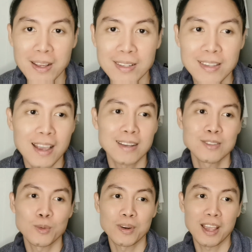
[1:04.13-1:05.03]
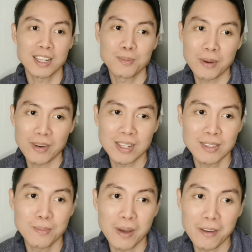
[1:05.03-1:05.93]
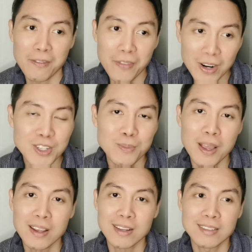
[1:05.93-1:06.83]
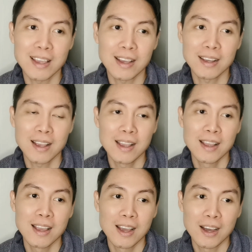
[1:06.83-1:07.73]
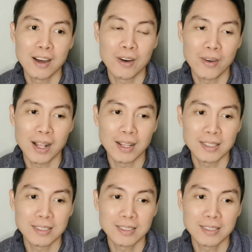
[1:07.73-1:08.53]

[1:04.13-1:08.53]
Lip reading: attacks, when I experienced my first panic attack, well,